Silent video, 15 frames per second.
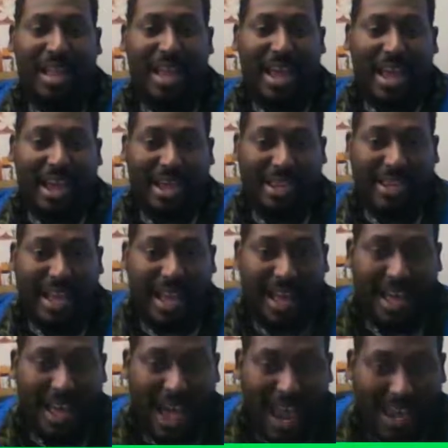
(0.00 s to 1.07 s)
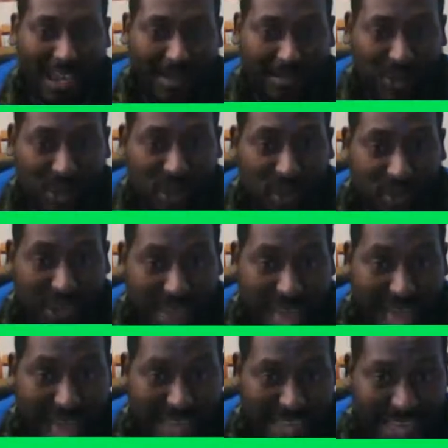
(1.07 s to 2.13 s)
And I am so
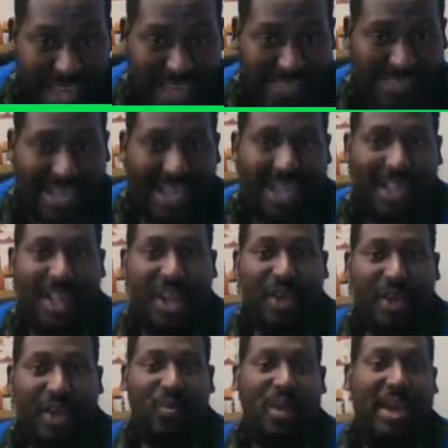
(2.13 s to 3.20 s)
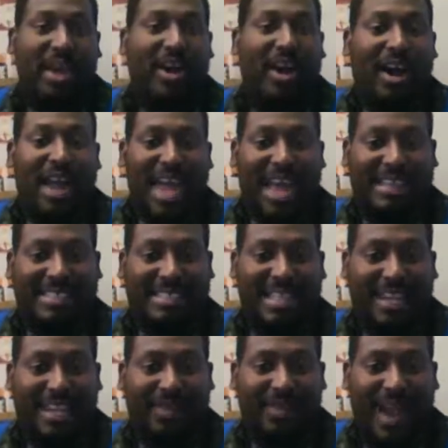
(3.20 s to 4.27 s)
glad that we are
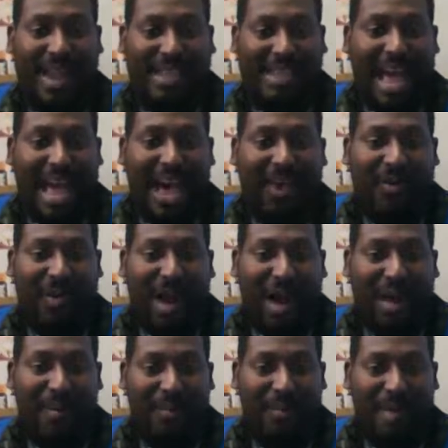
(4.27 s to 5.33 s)
exiting right now.